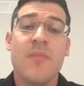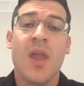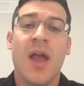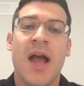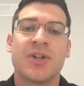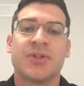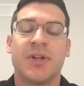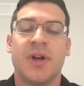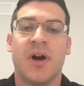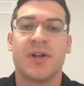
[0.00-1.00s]

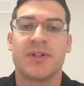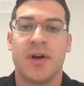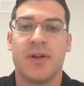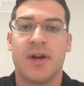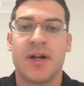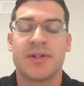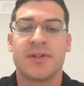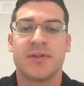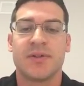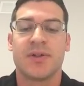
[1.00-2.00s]
actually cause salt
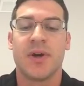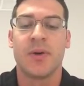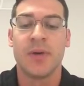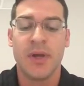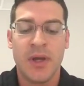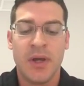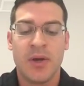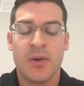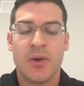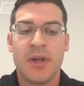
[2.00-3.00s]
loss. So
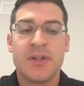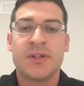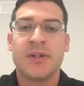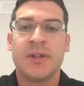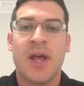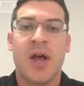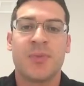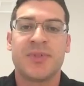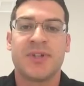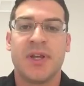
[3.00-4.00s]
insulin
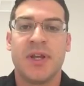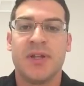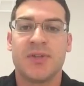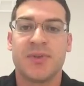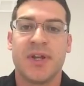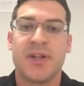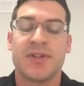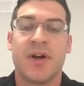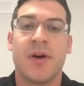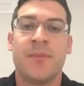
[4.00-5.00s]
helps the kidneys retain
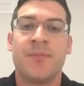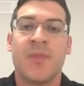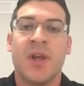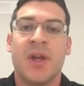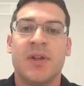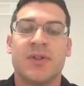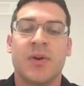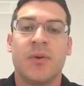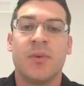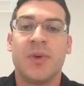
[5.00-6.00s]
salt. And
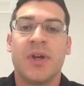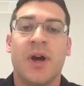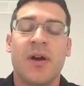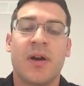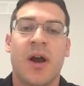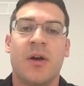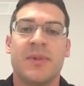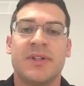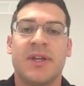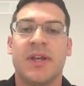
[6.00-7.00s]
so when we cut our carb
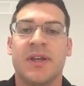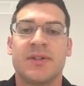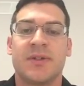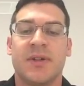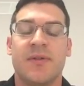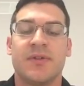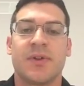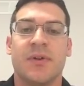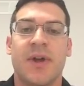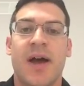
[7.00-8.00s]
intake, insulin levels
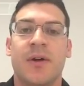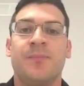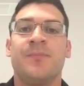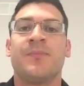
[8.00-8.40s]
go down,